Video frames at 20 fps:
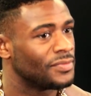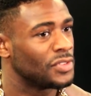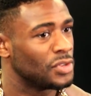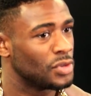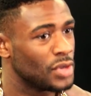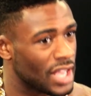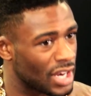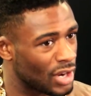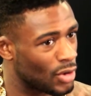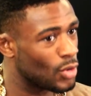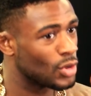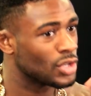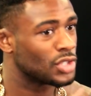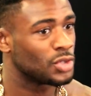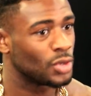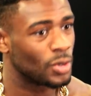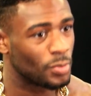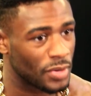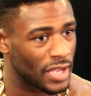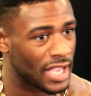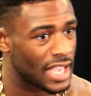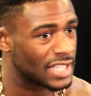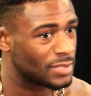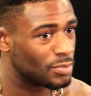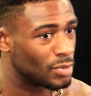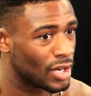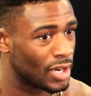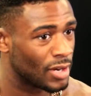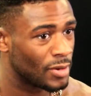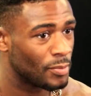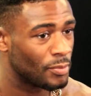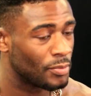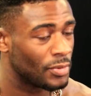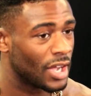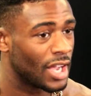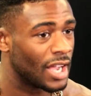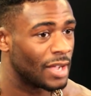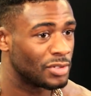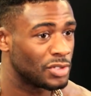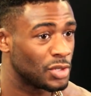you got a horseshoe up your ass, bro.
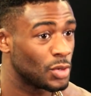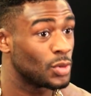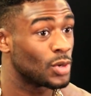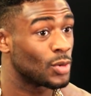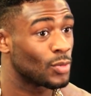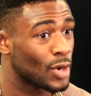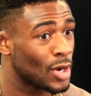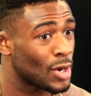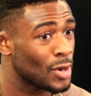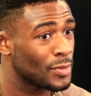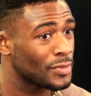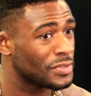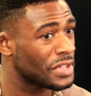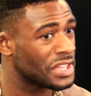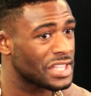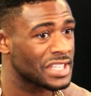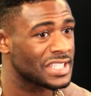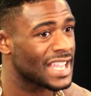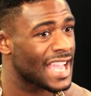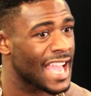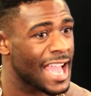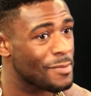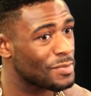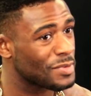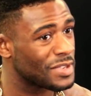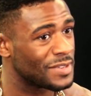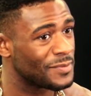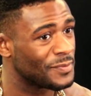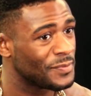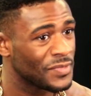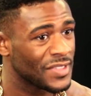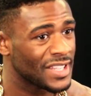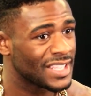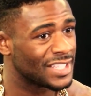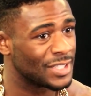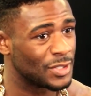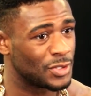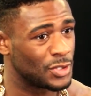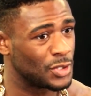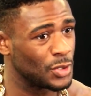Two in a row? That doesn't happen
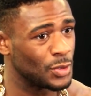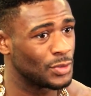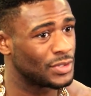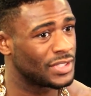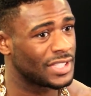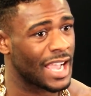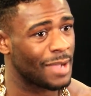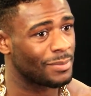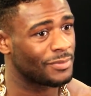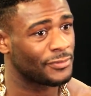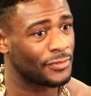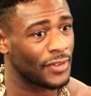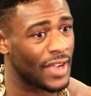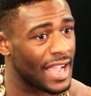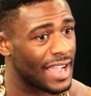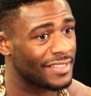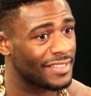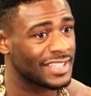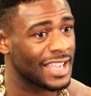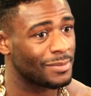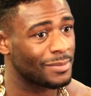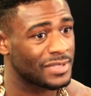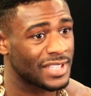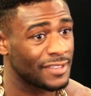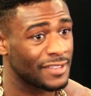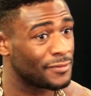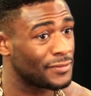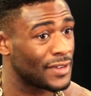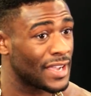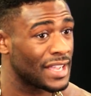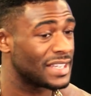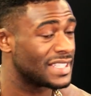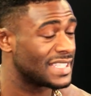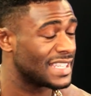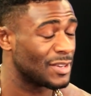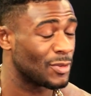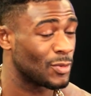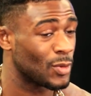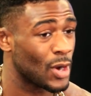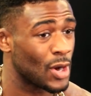to two top five, top 10 fighters
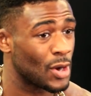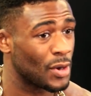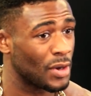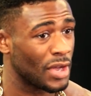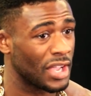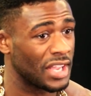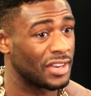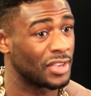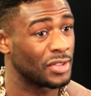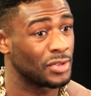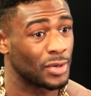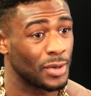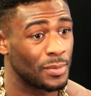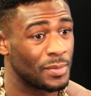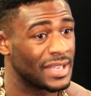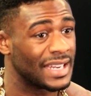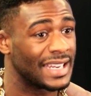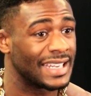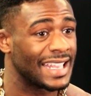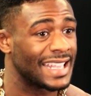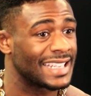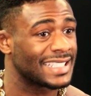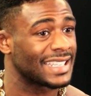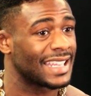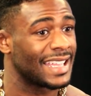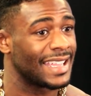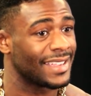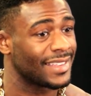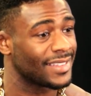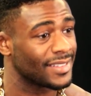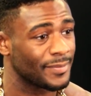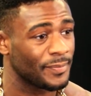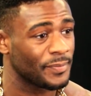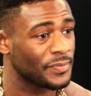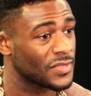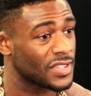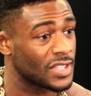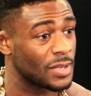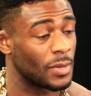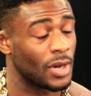in a row in under a minute. That's like
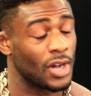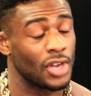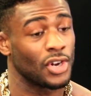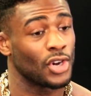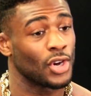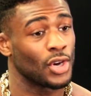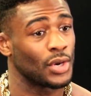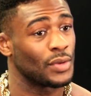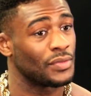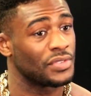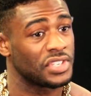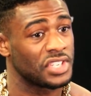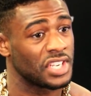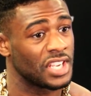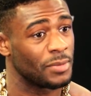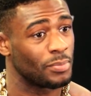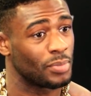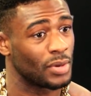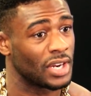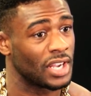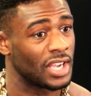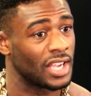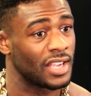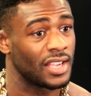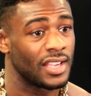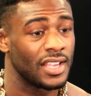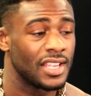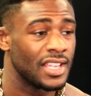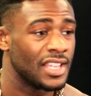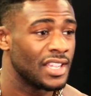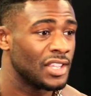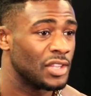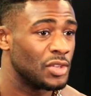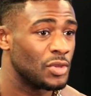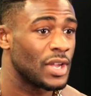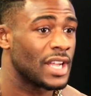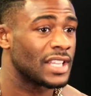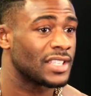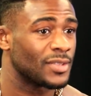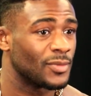some unheard of shit. But you
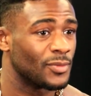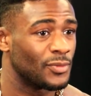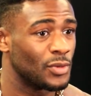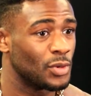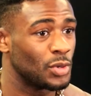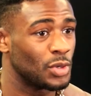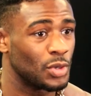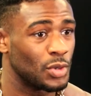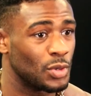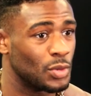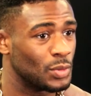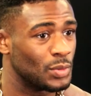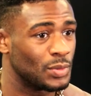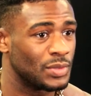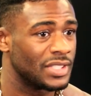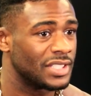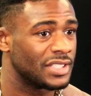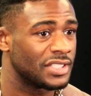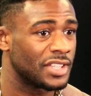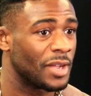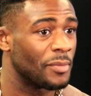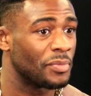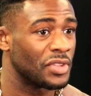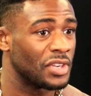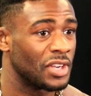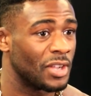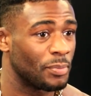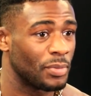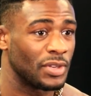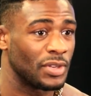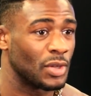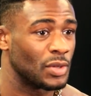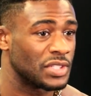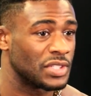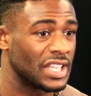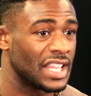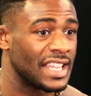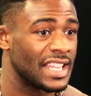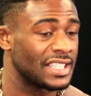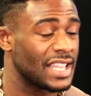got some voodoo something up in those
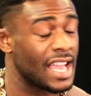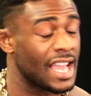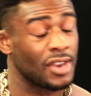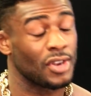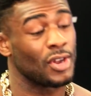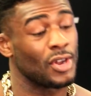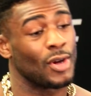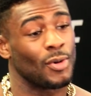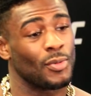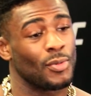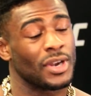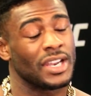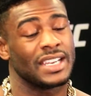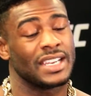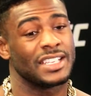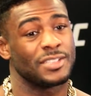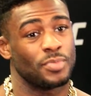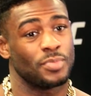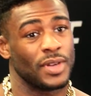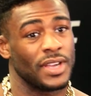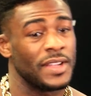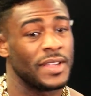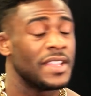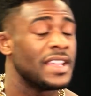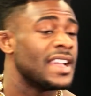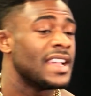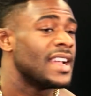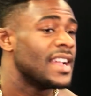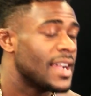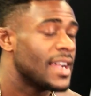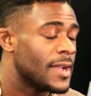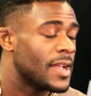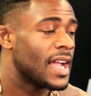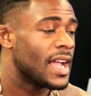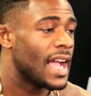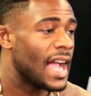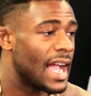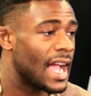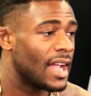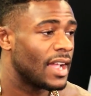legs. I don't know what it is, but
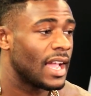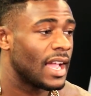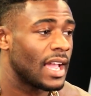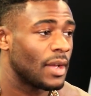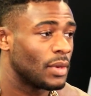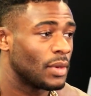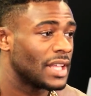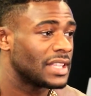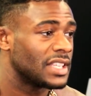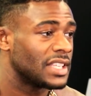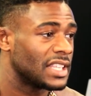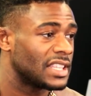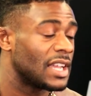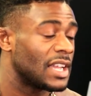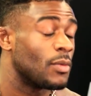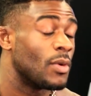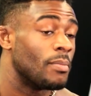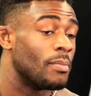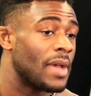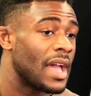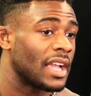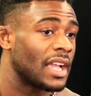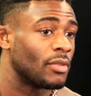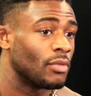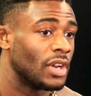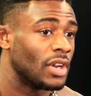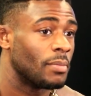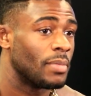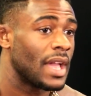I would like to get that one back and run it